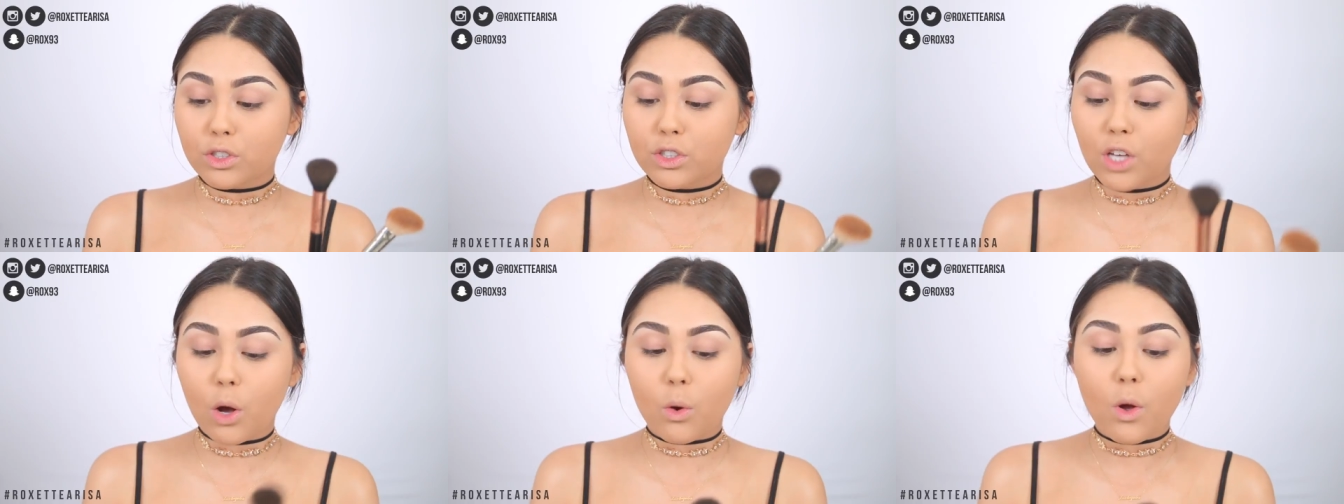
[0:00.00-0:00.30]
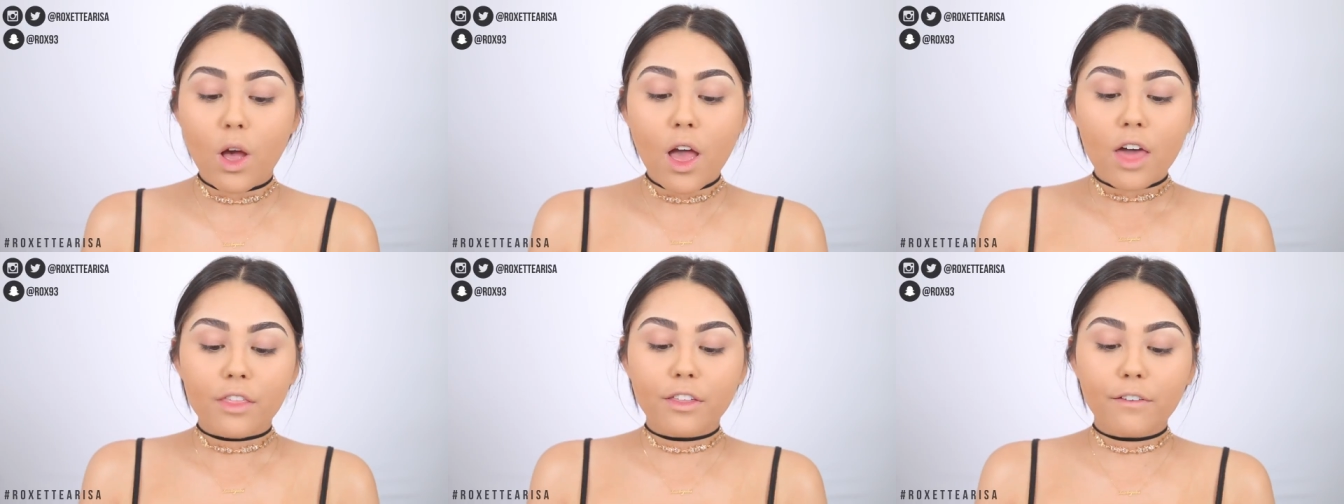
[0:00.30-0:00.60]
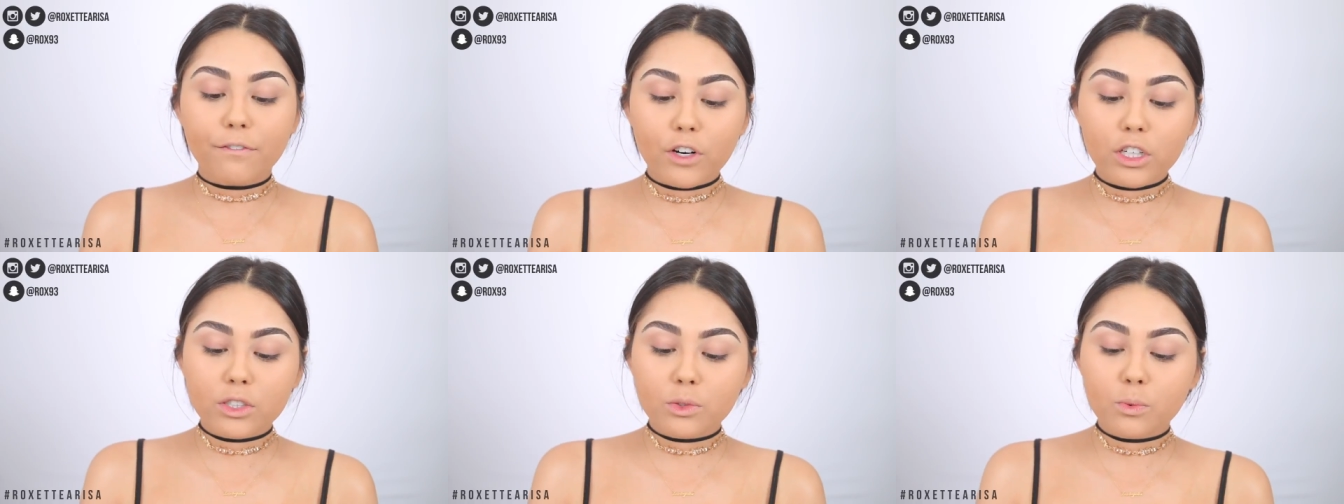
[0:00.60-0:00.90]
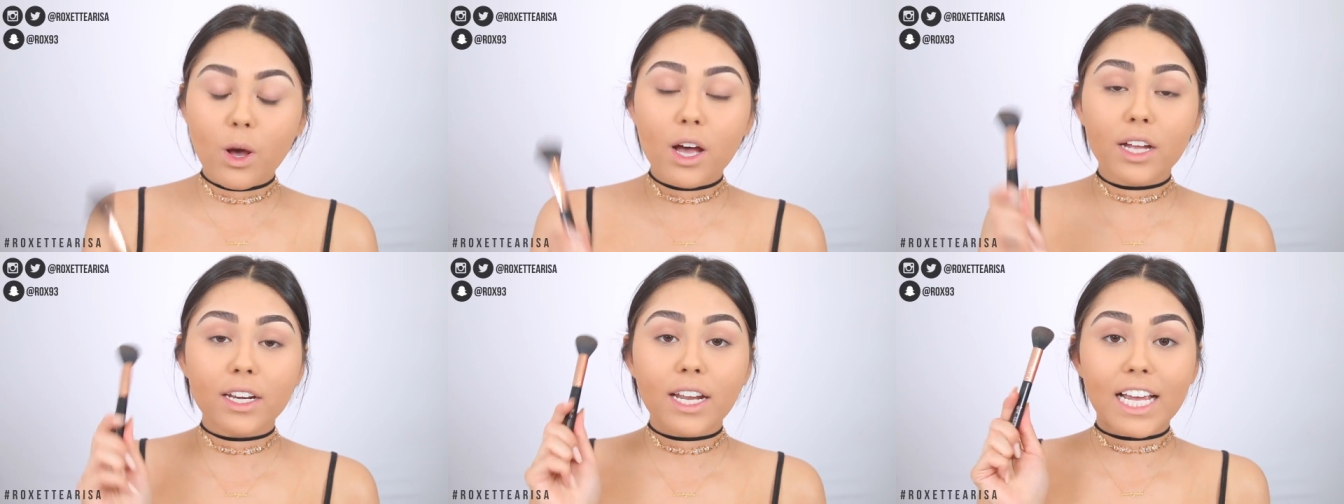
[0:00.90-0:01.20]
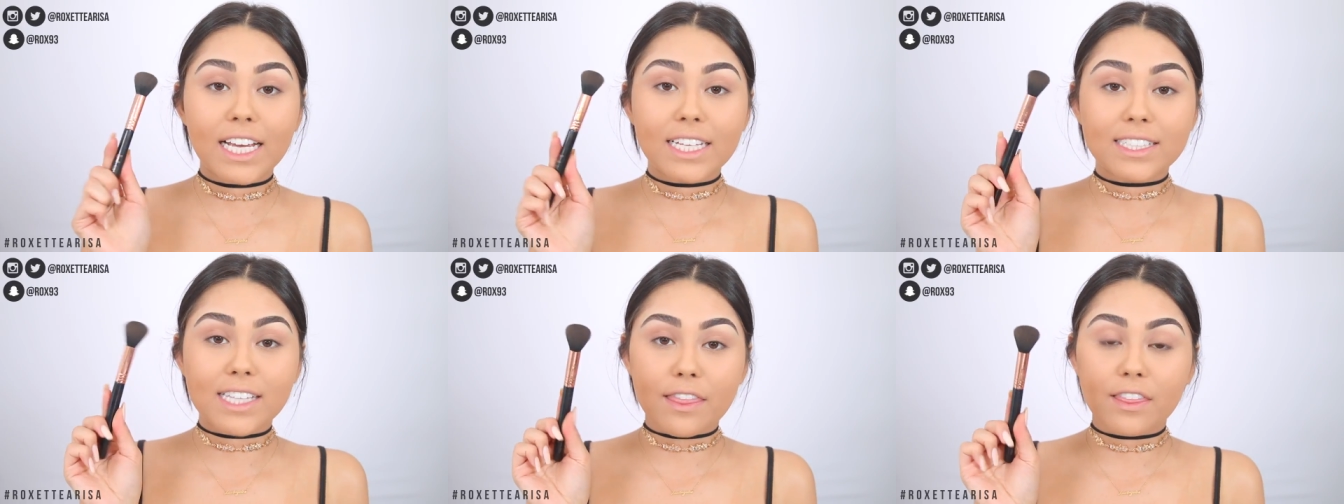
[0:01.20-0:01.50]
So the first one
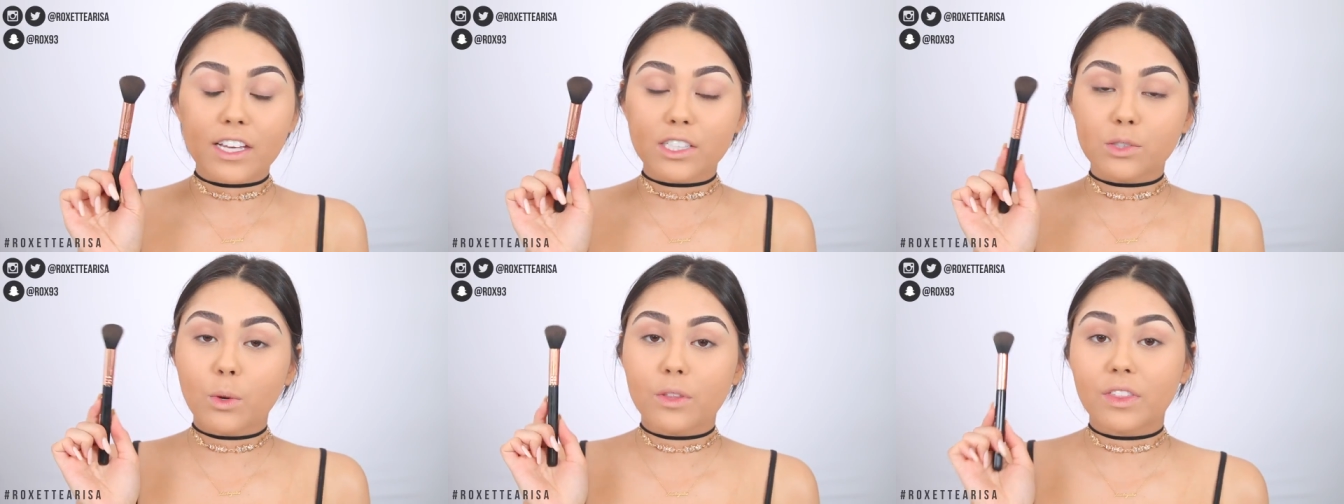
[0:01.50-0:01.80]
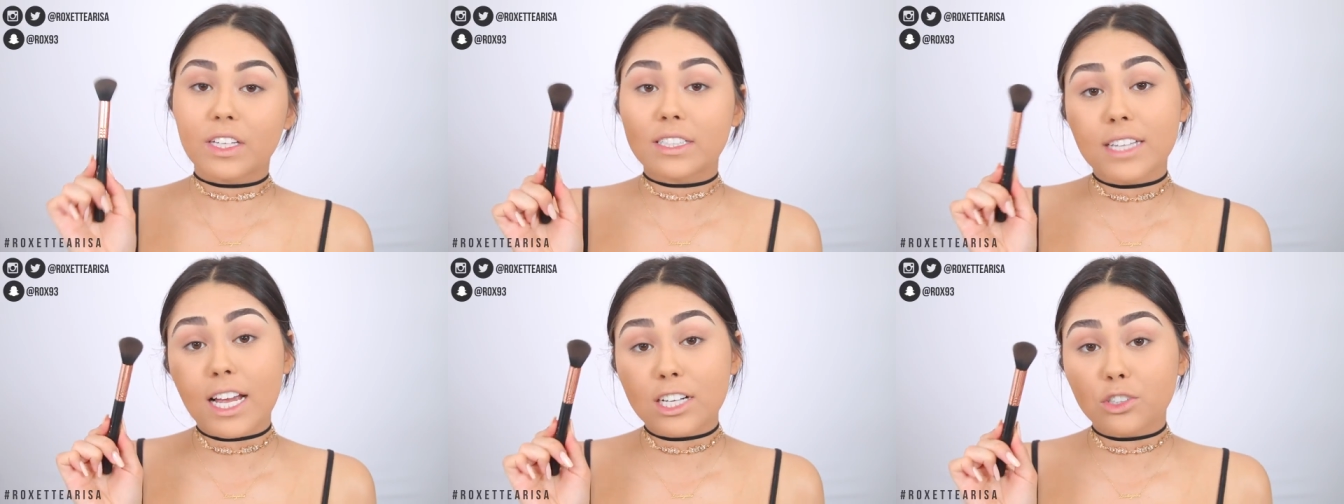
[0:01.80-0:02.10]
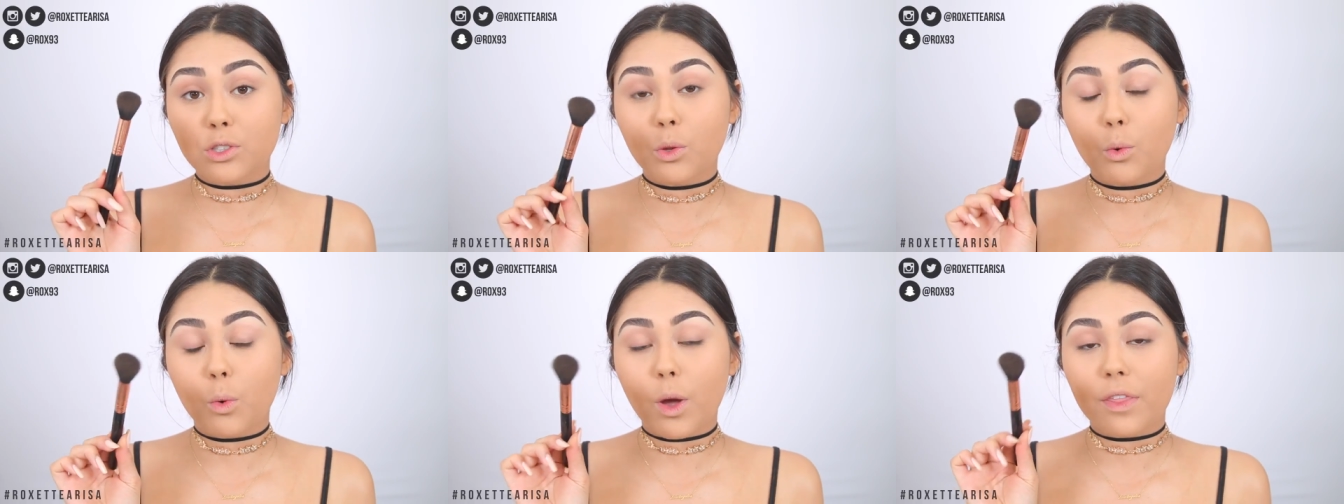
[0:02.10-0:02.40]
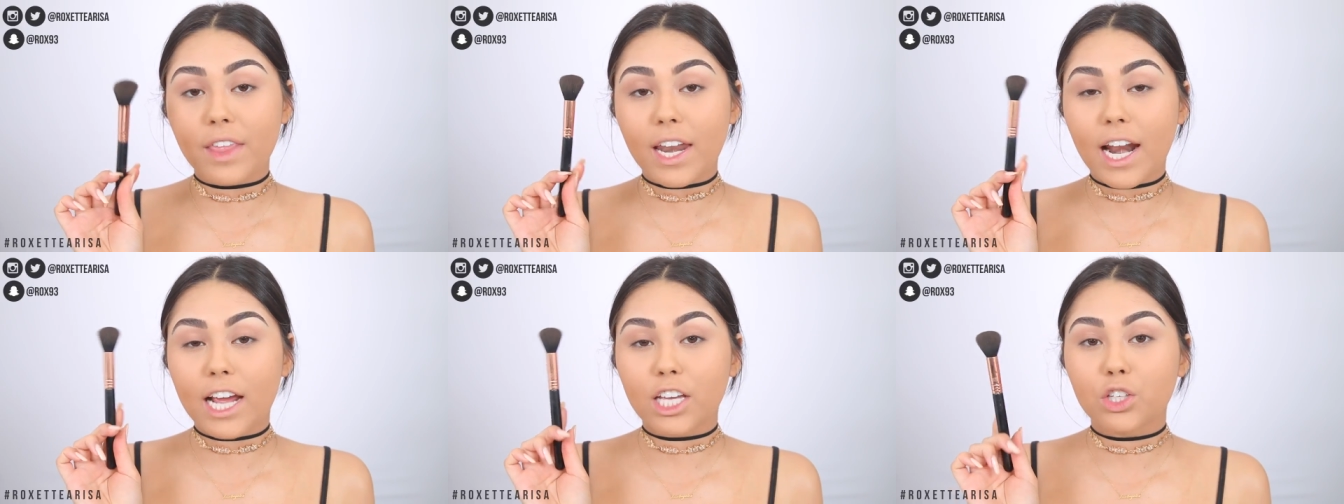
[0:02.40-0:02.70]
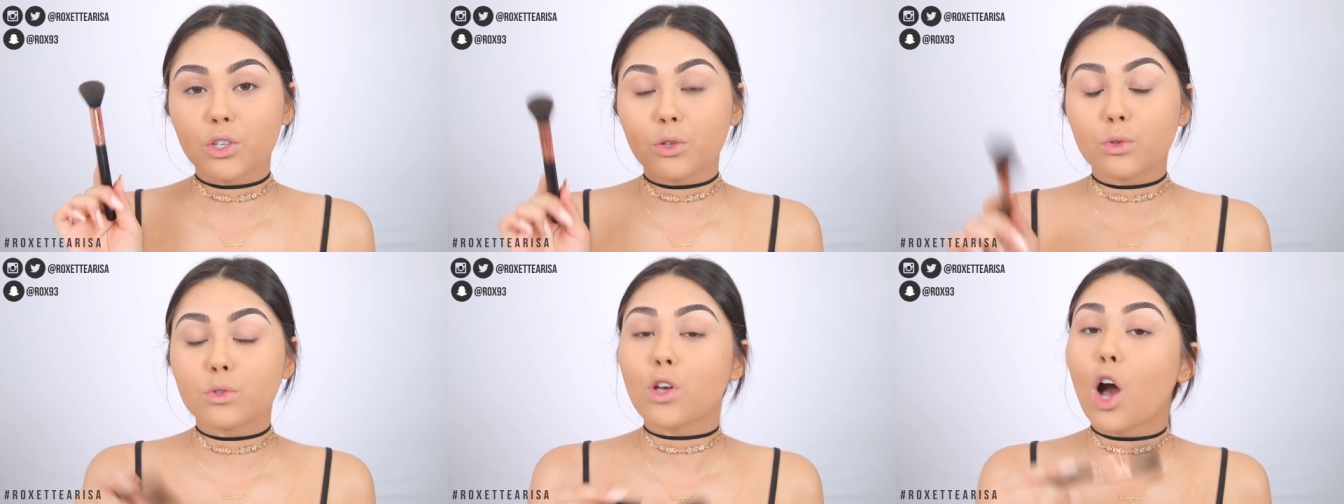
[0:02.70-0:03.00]
is this one. This is actually the one that I
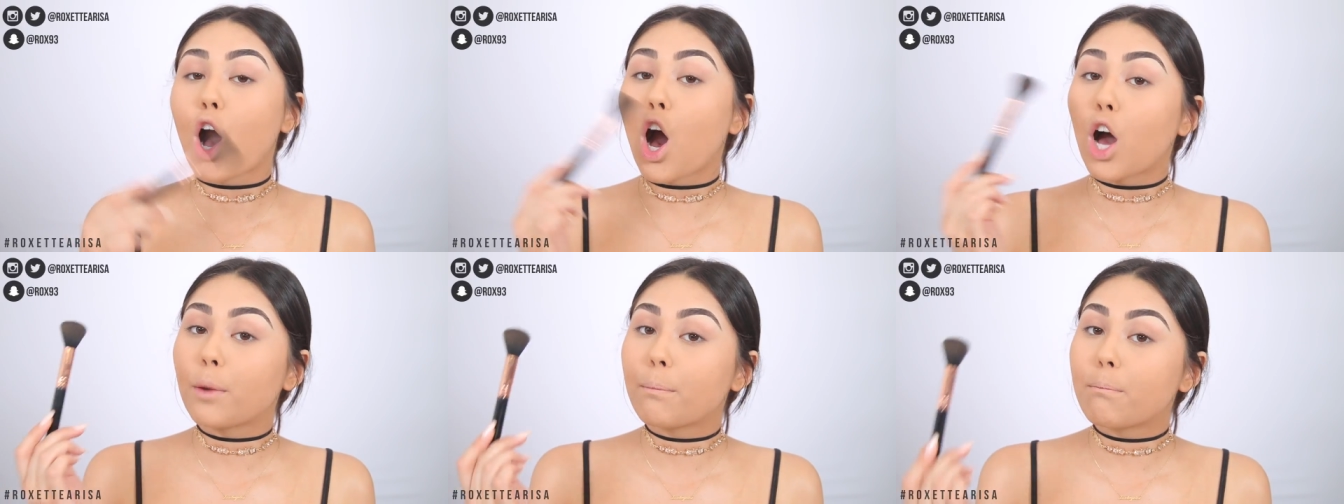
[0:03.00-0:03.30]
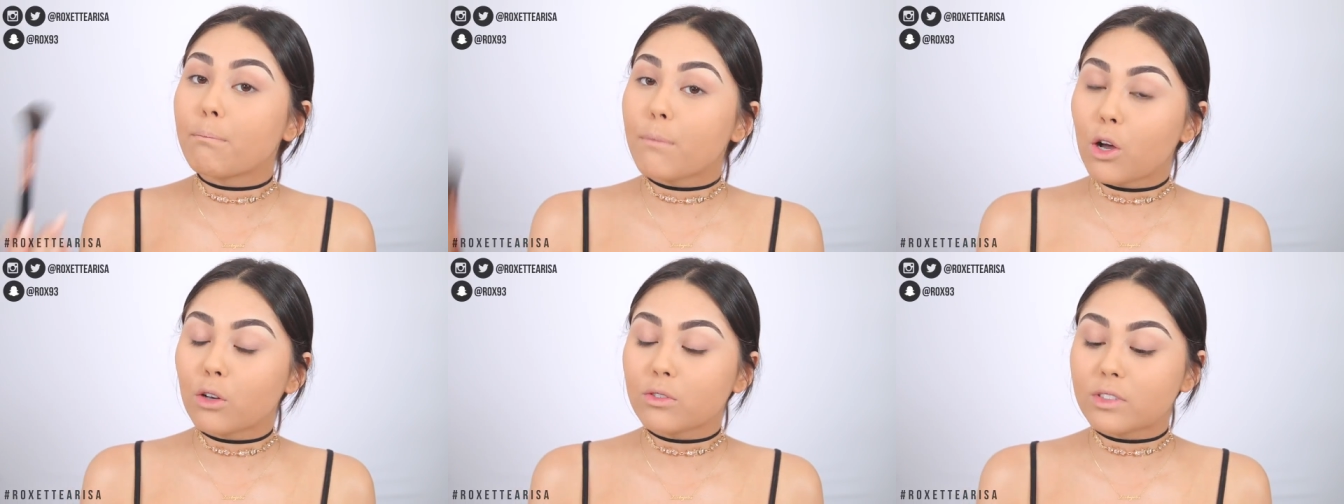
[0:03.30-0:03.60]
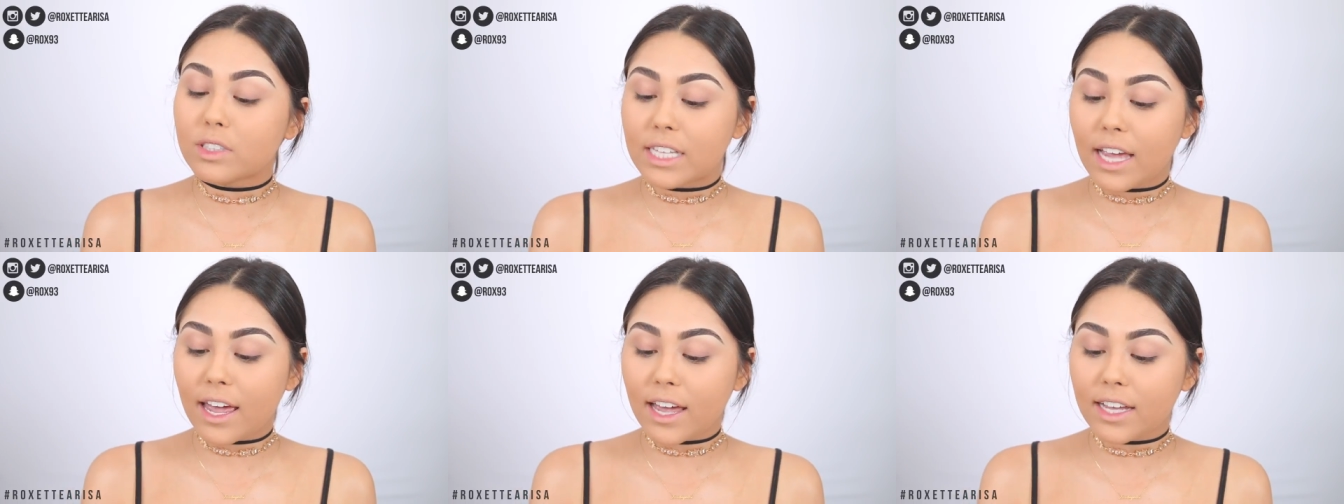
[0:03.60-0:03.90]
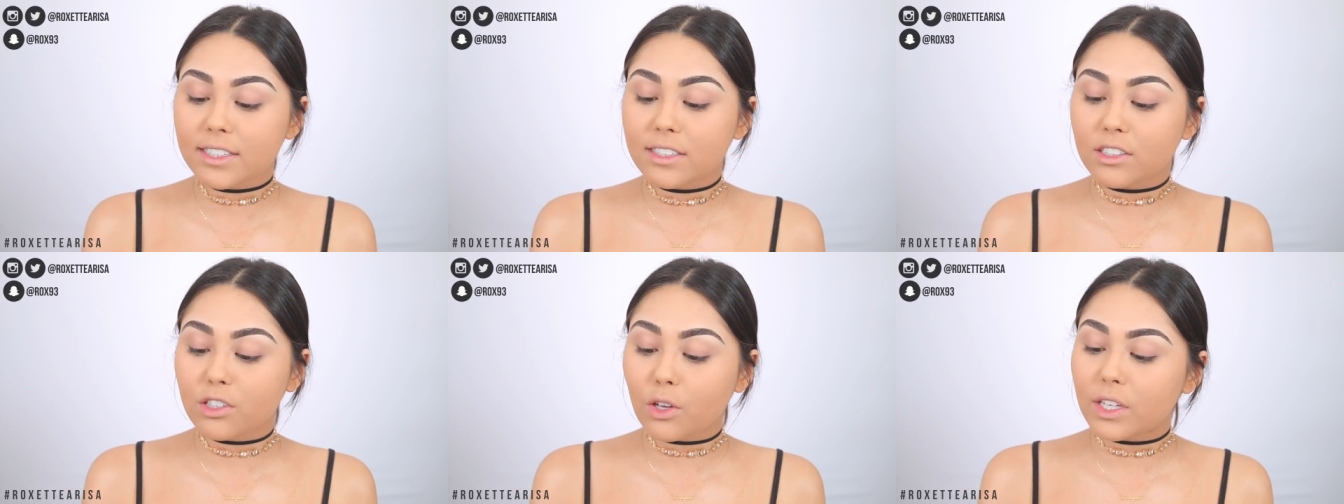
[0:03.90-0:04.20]
use on most days.